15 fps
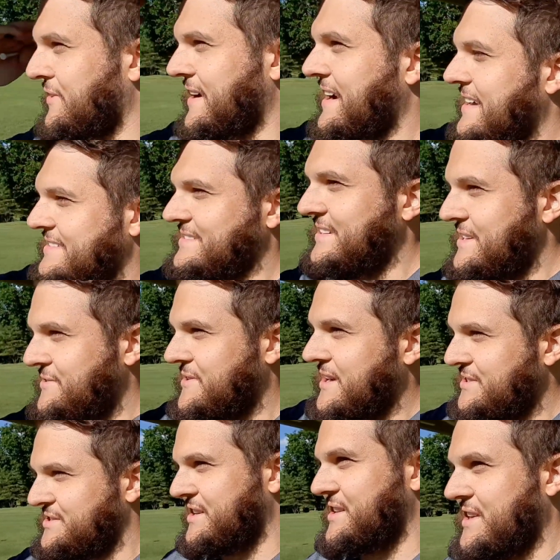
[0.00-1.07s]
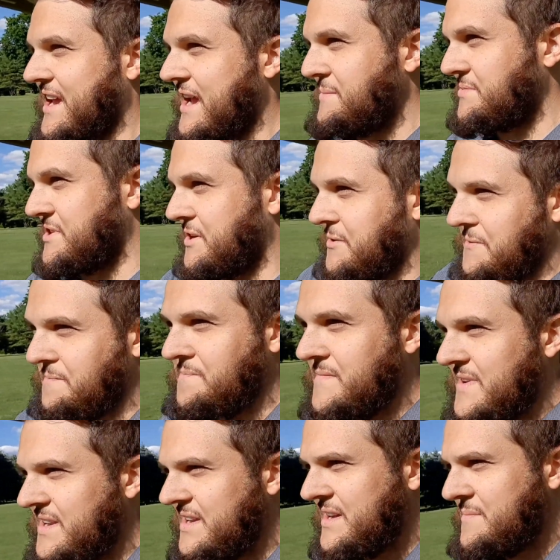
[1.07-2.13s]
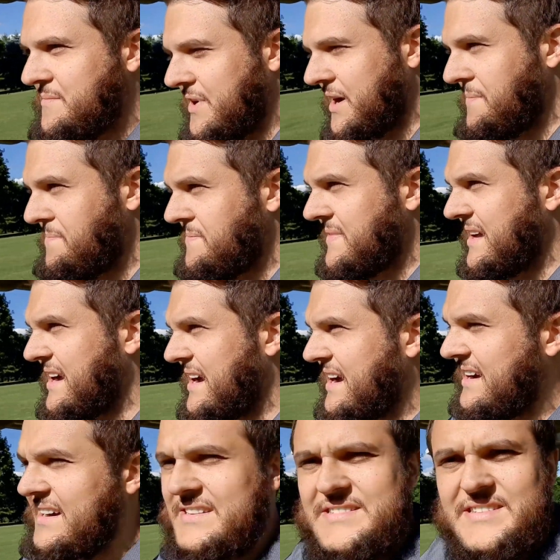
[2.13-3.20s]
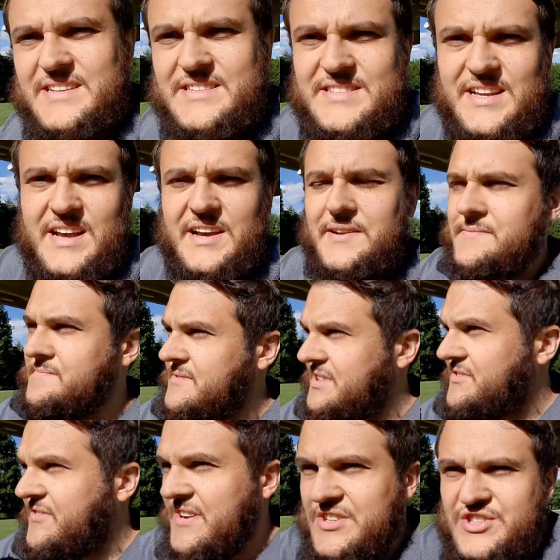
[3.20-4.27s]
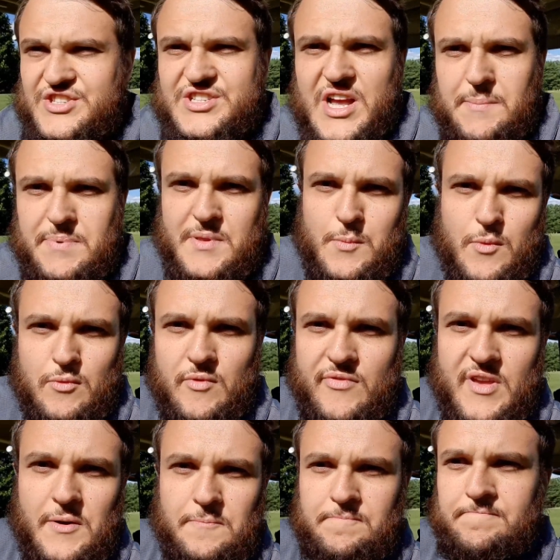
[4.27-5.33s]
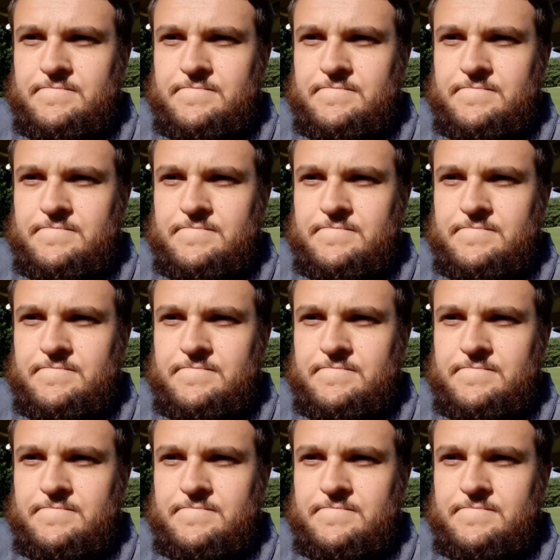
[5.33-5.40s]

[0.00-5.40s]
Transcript: forgot to let you guys know how the game's going. But let's finish this up and then we'll review.